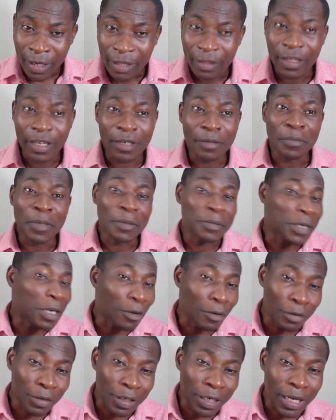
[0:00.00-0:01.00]
Then maybe
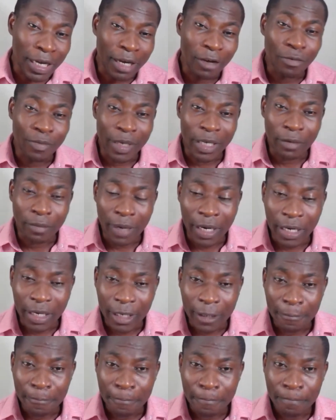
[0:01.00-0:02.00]
along the line, I'll make
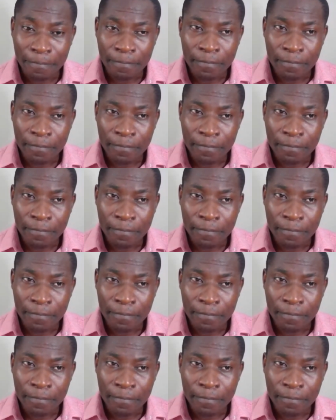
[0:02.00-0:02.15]
money.